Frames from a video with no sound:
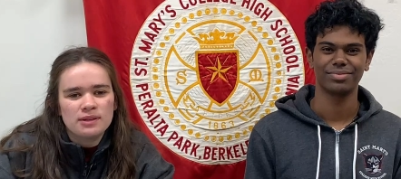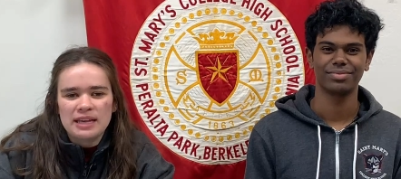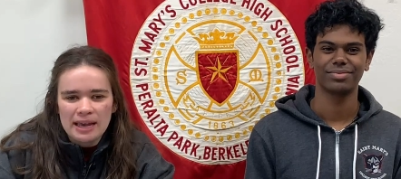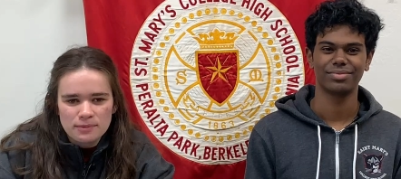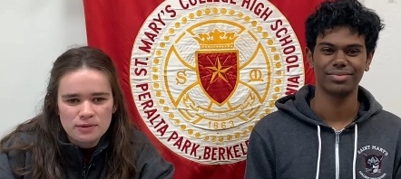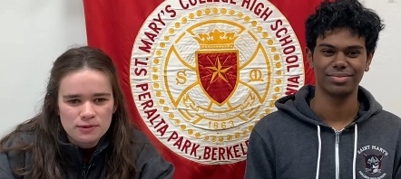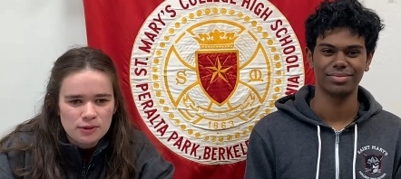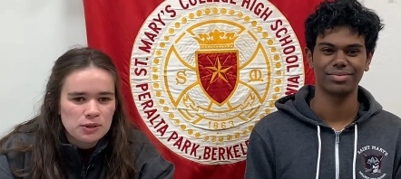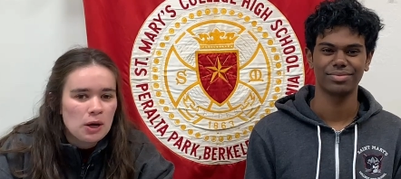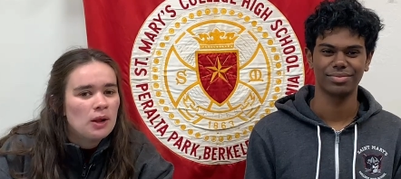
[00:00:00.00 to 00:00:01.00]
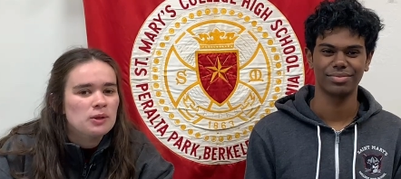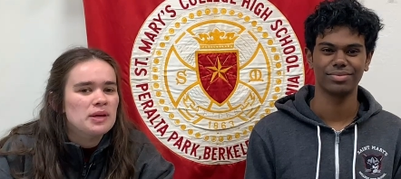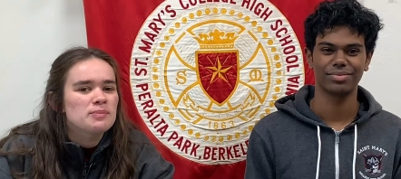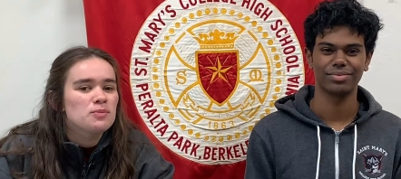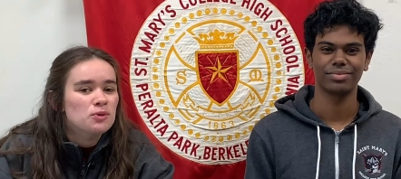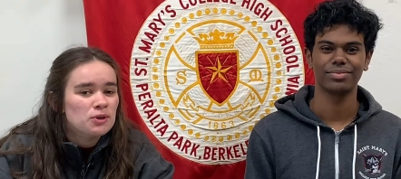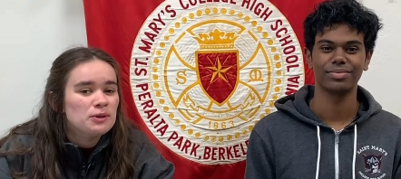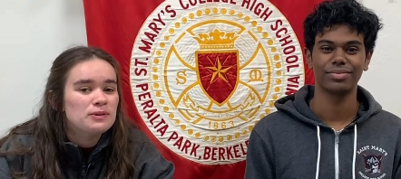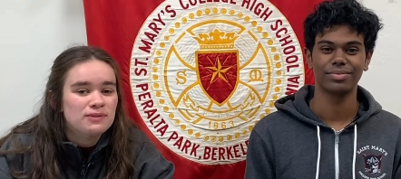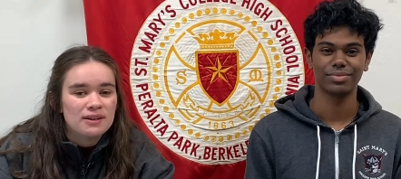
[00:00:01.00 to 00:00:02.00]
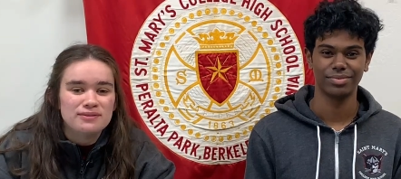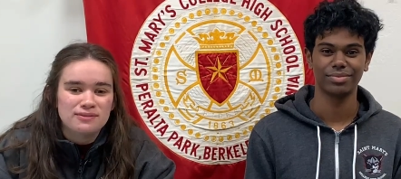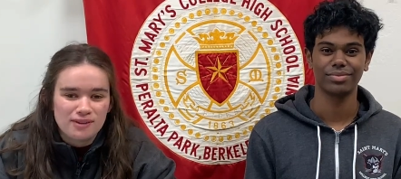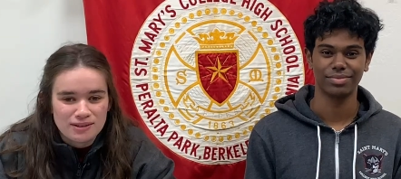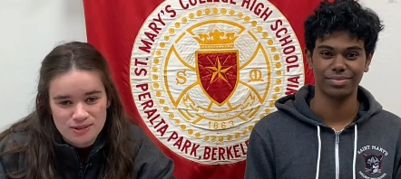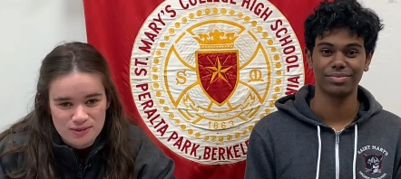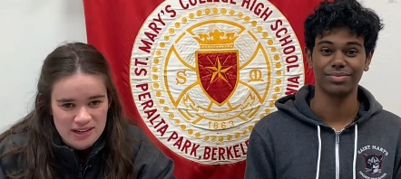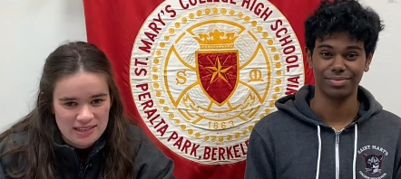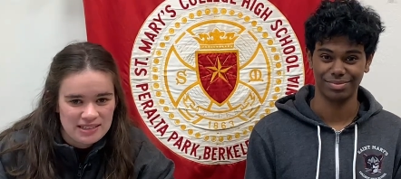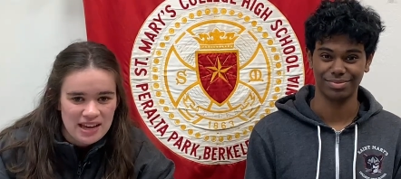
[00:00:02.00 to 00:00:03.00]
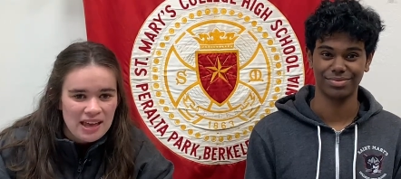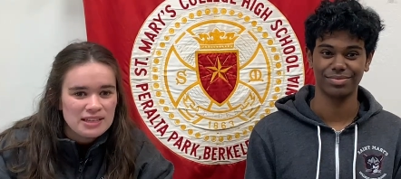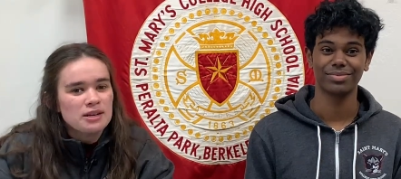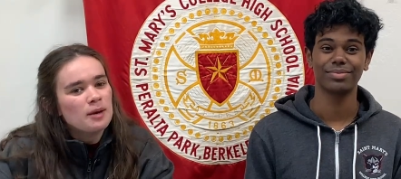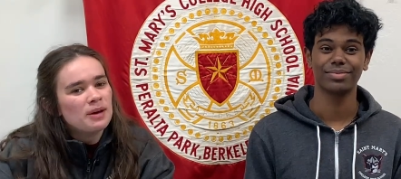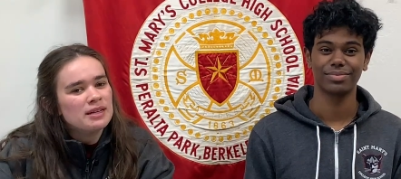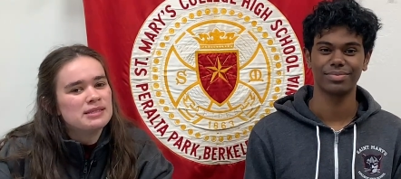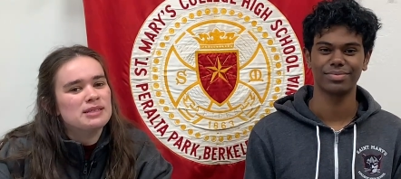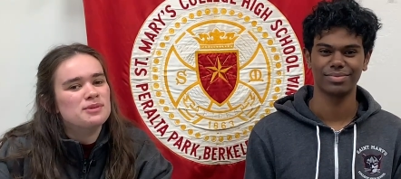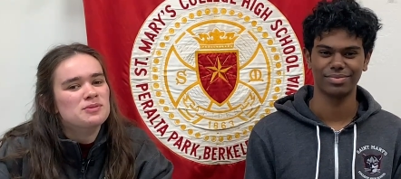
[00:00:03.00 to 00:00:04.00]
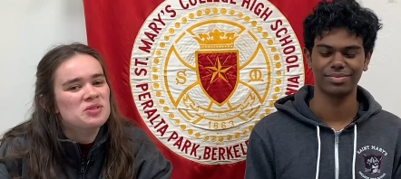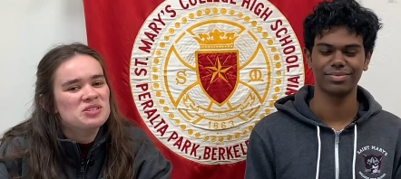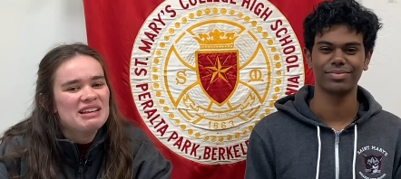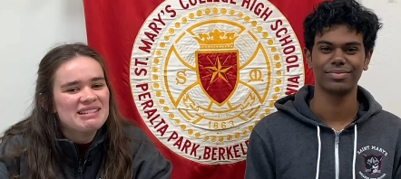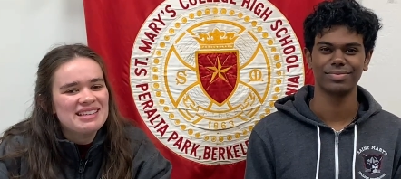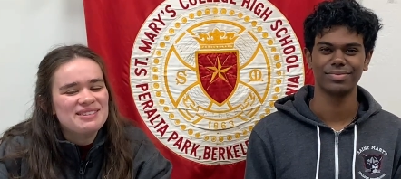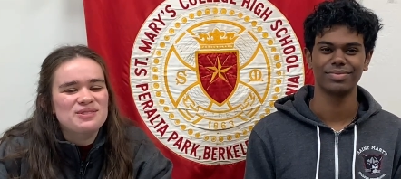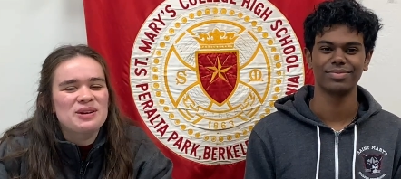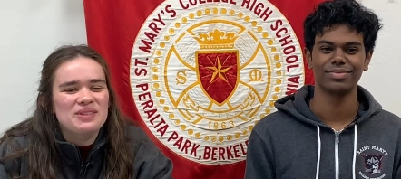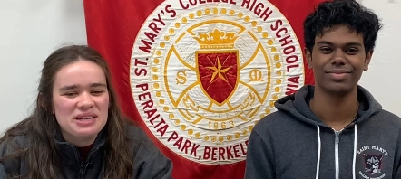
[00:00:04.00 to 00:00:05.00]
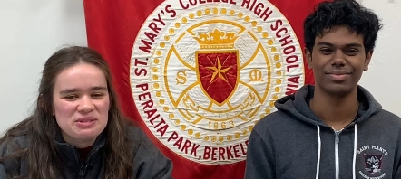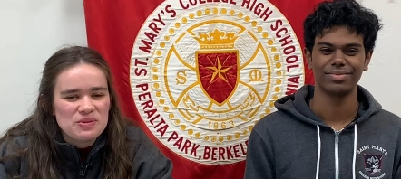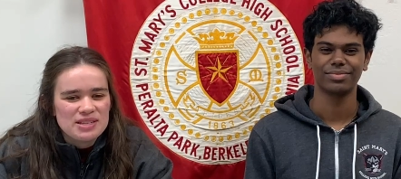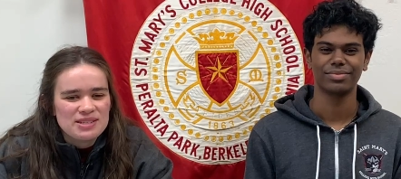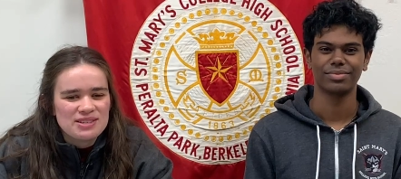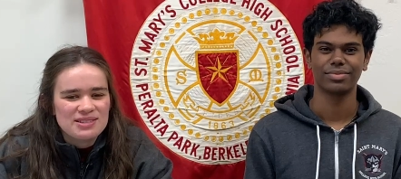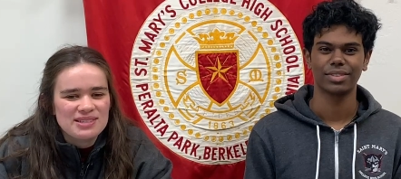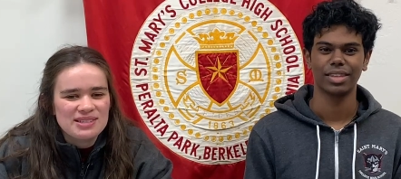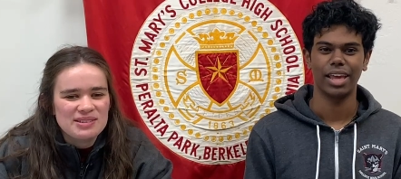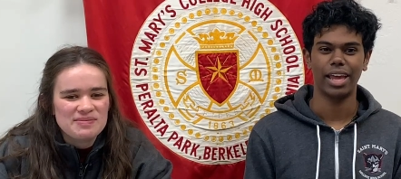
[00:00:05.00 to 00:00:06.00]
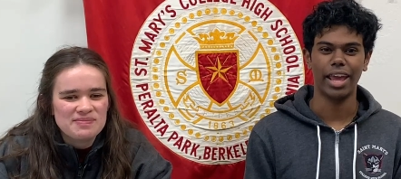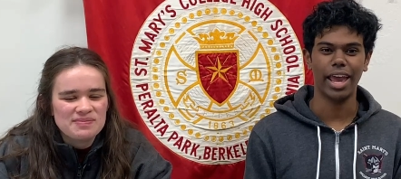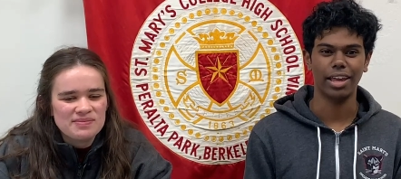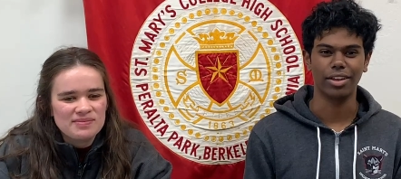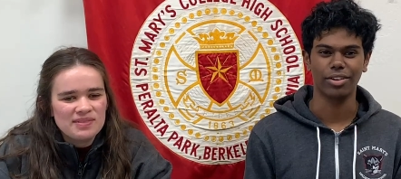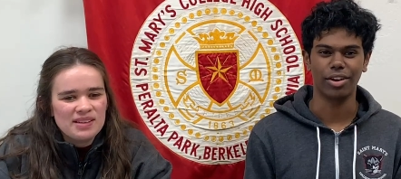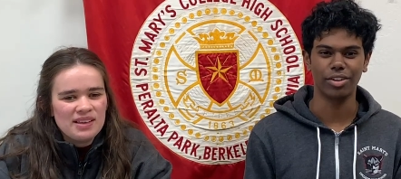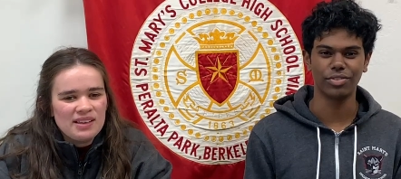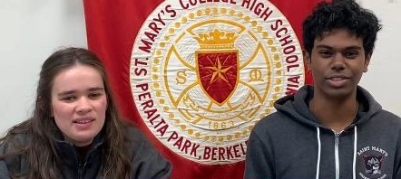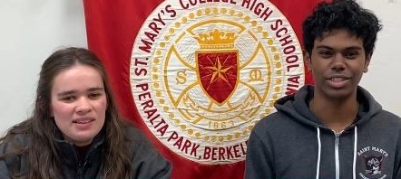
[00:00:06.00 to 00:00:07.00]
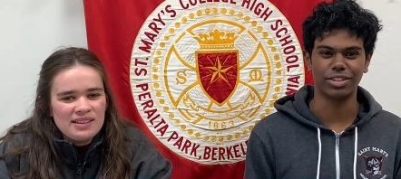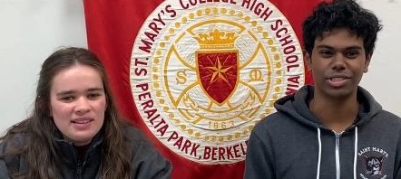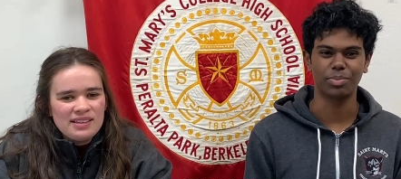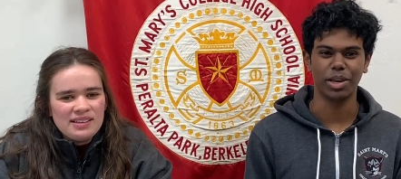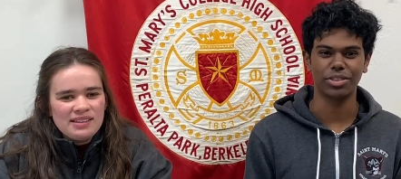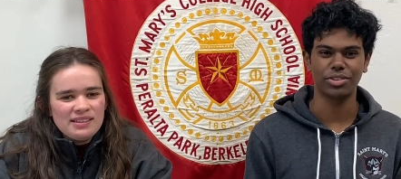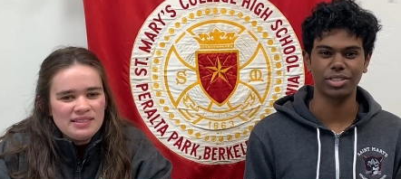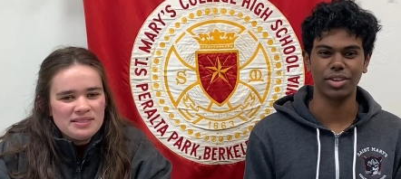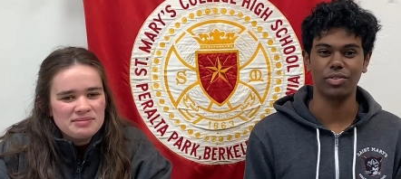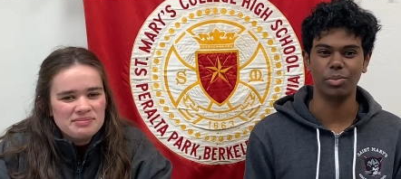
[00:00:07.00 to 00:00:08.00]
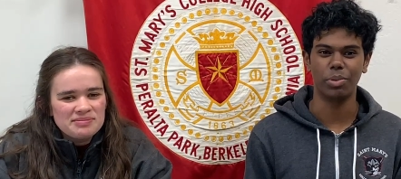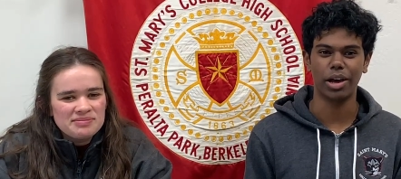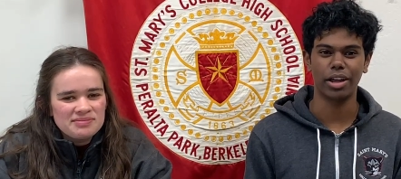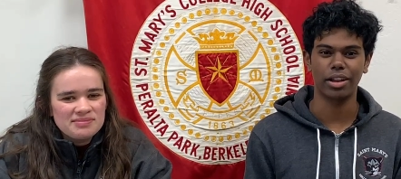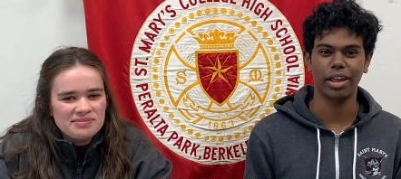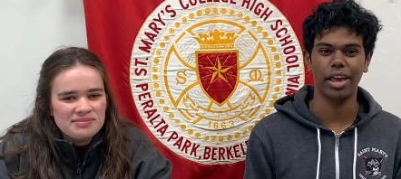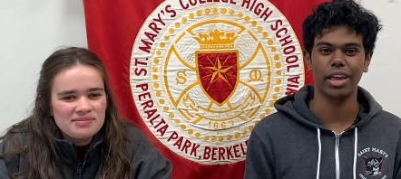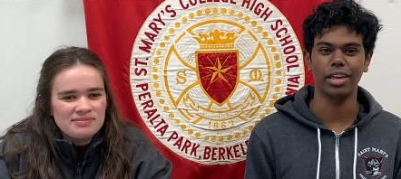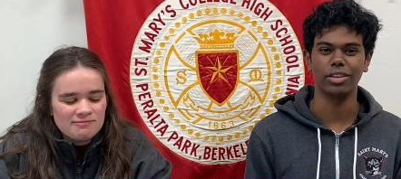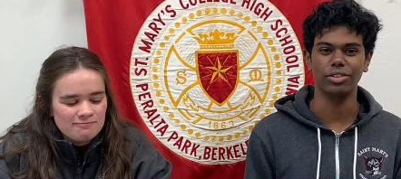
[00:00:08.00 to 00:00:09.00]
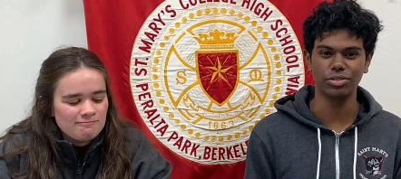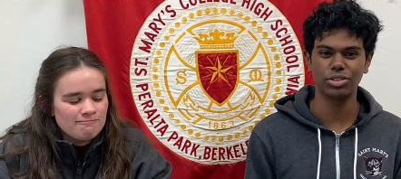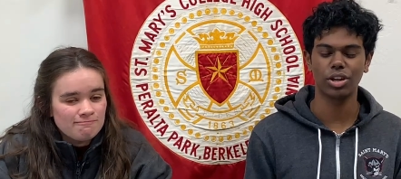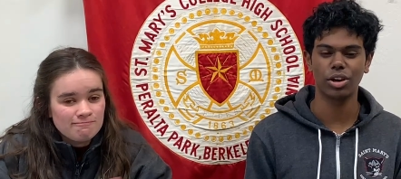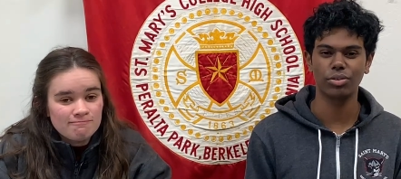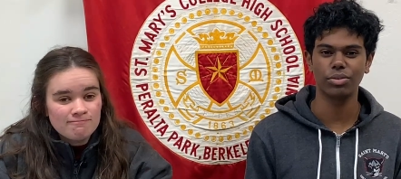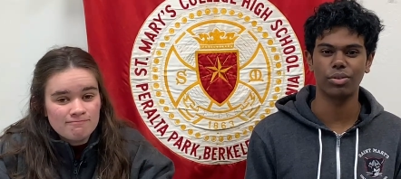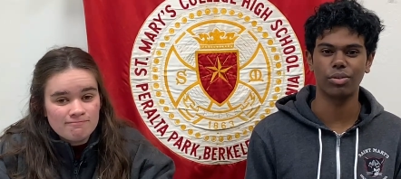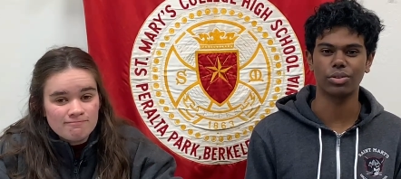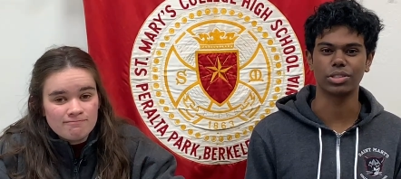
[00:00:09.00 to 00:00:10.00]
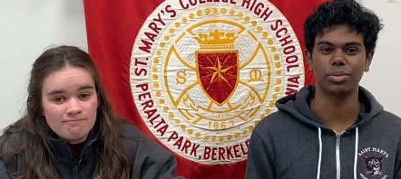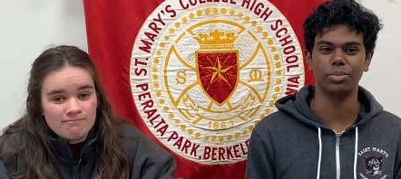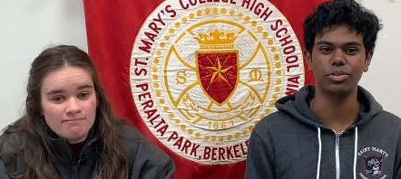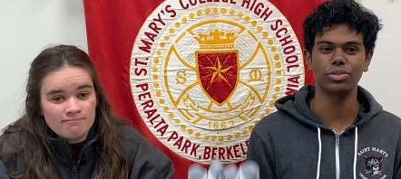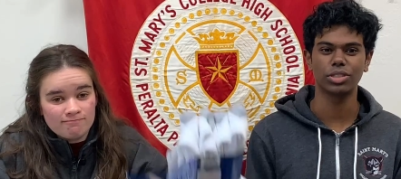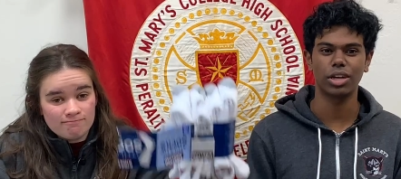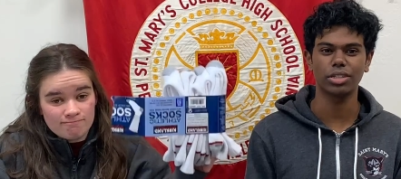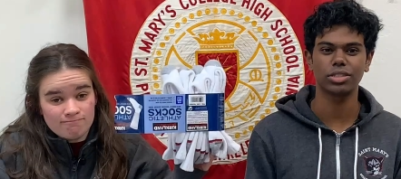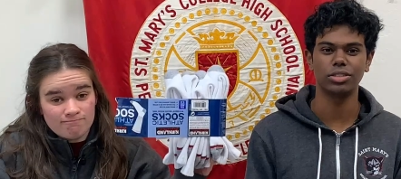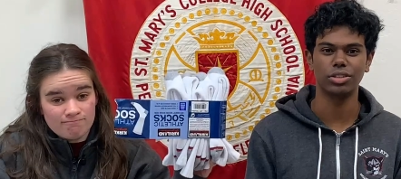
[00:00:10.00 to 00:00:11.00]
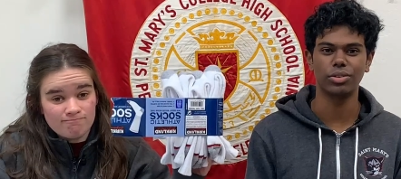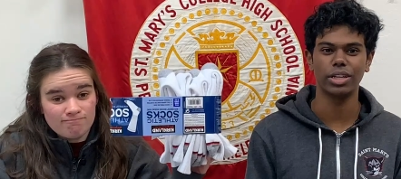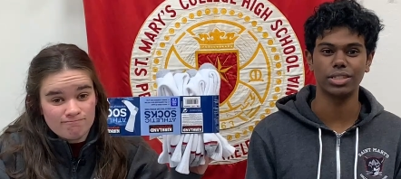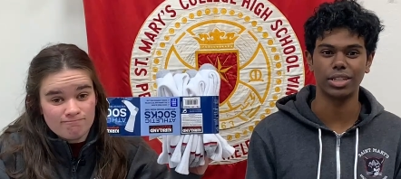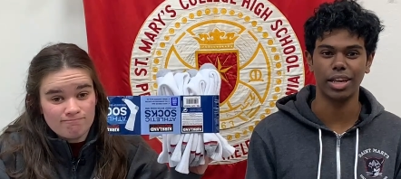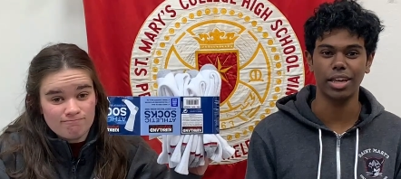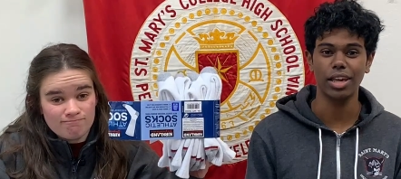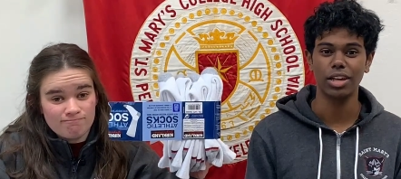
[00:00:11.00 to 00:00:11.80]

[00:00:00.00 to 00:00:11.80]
Speaker 1: the Cameron Fuller Holloway Memorial Fund Fund Grant. Stop by to see Ms. Molinelli if you have any questions.
Speaker 2: And hey, all of you generous Panthers, if you bought a used coat or some new socks to donate today,